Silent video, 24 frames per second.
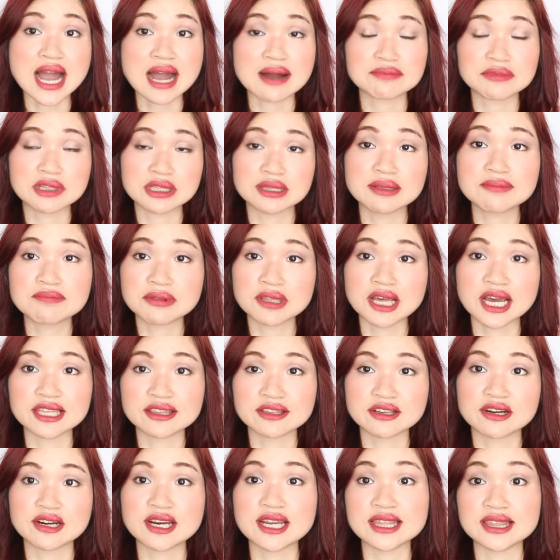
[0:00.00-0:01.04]
the lip
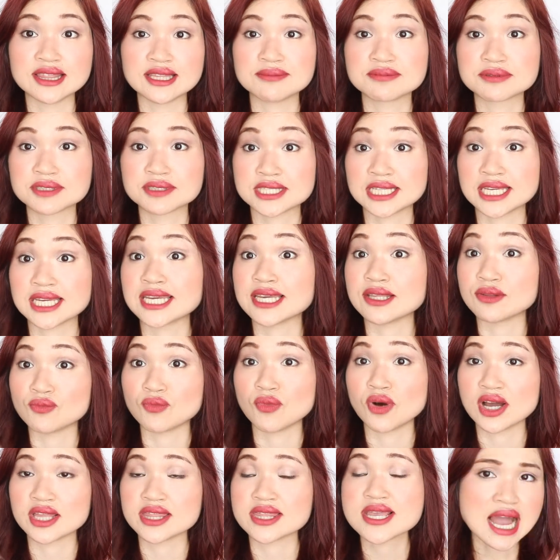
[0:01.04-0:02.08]
liner and lipstick
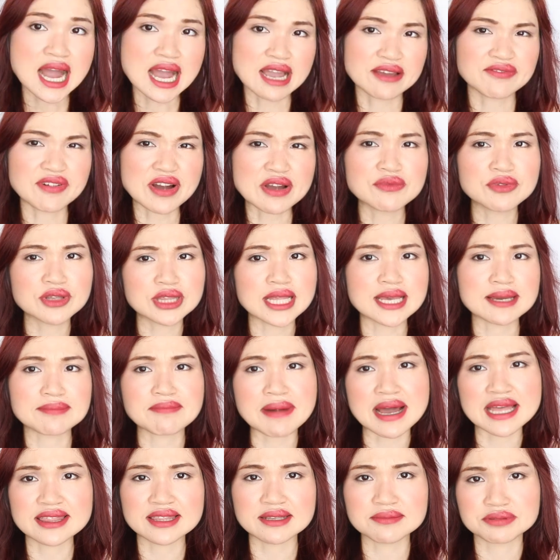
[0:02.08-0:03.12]
in one. I find with
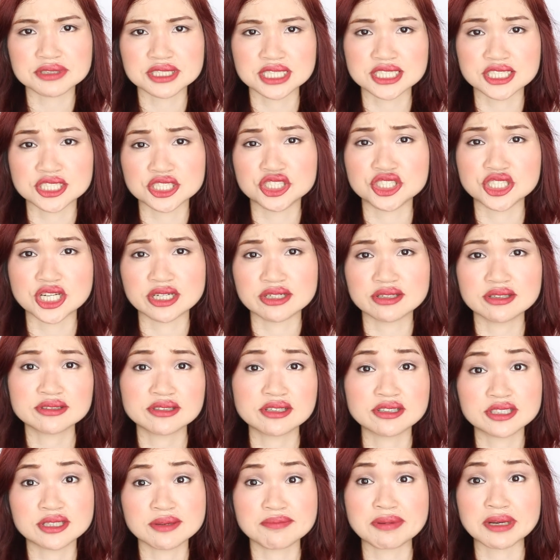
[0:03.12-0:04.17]
like matte lipsticks in general,
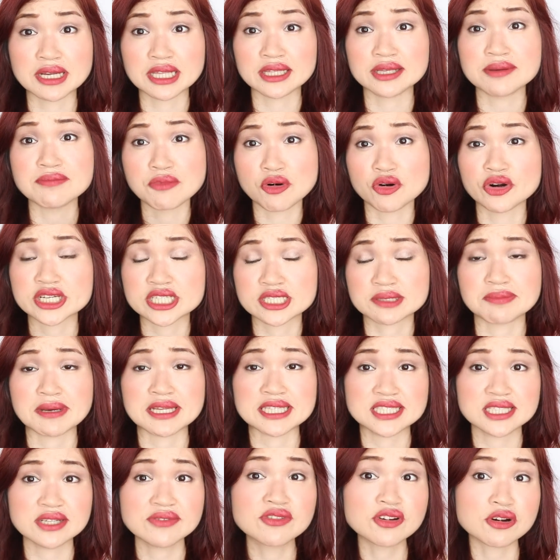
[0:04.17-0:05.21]
they're typically more
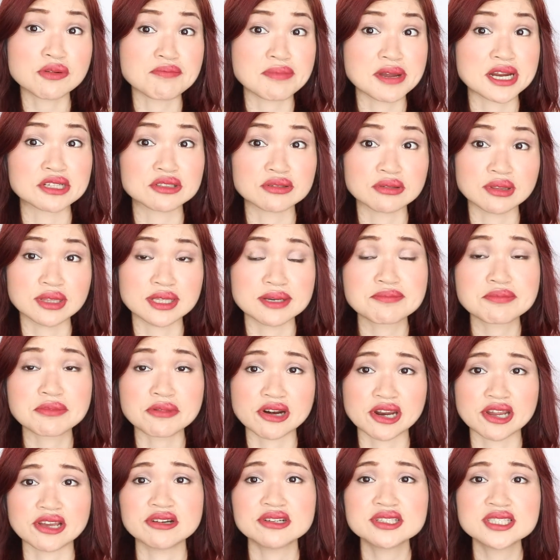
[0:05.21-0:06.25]
expensive compared to lip
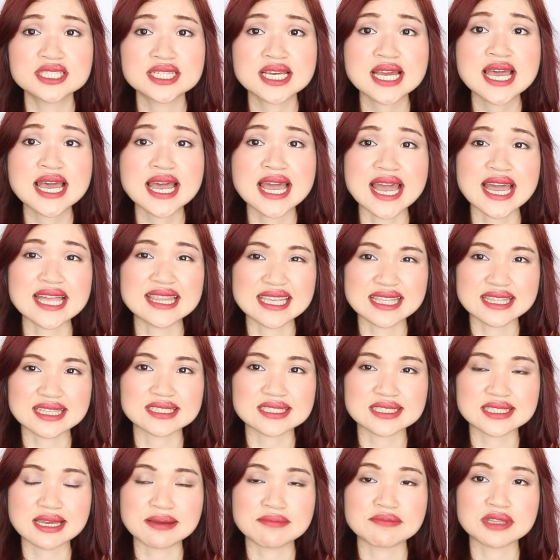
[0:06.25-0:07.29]
crayons. And at
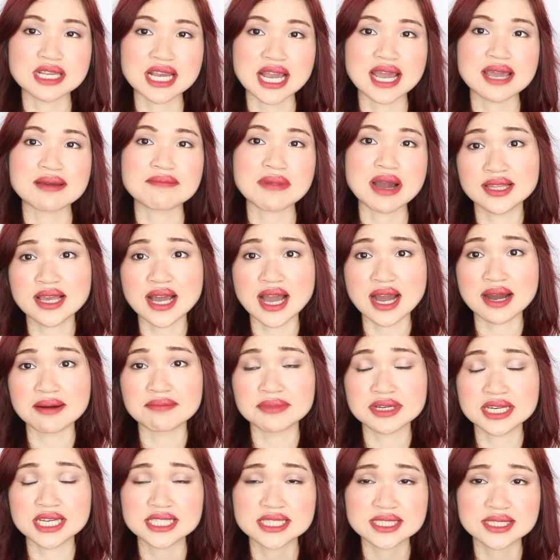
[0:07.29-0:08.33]
the same time,
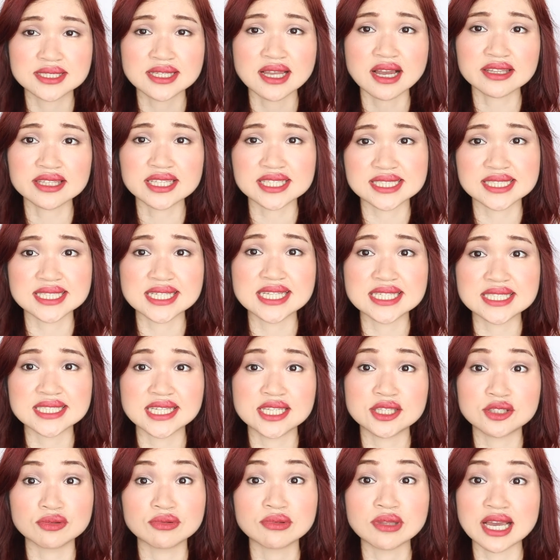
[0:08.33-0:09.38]
it's not as
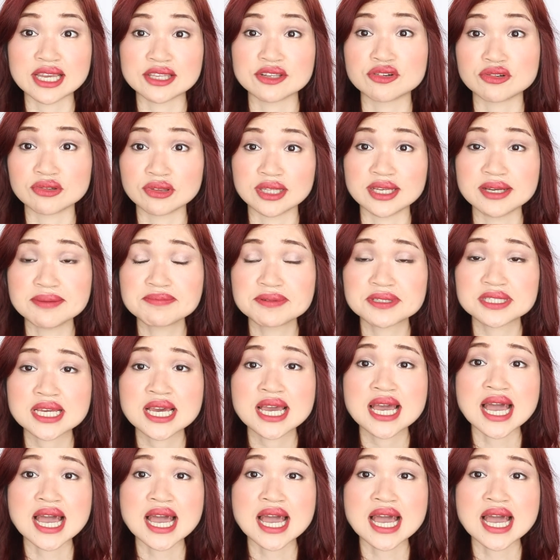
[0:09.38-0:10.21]
easy to line your lips